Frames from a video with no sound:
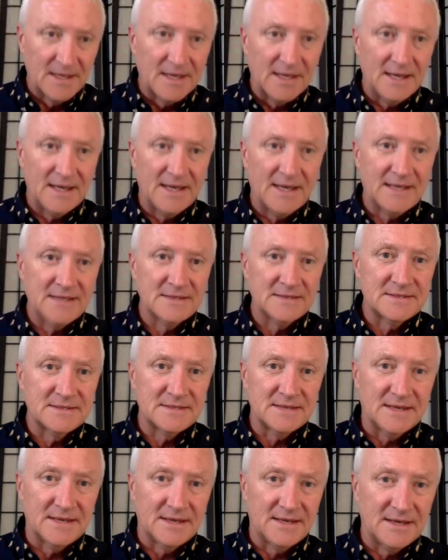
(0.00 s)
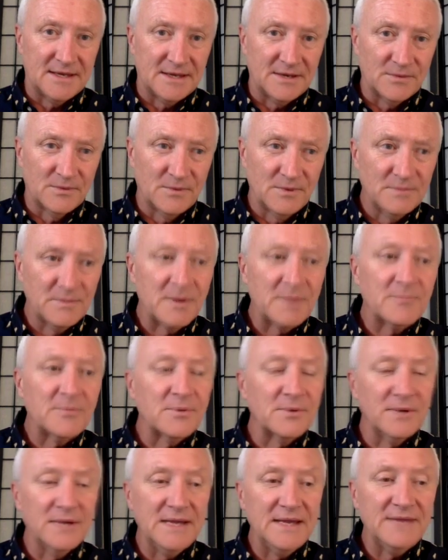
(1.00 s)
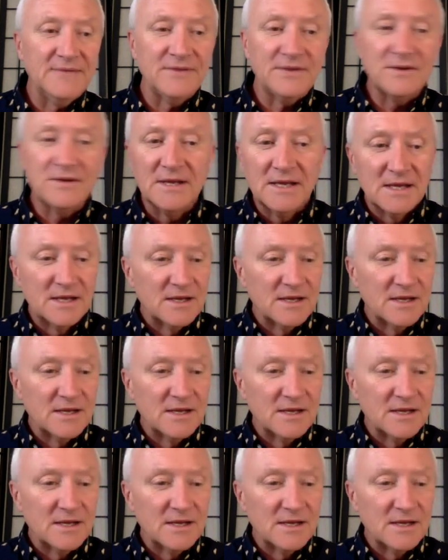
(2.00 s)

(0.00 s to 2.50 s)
And remember, even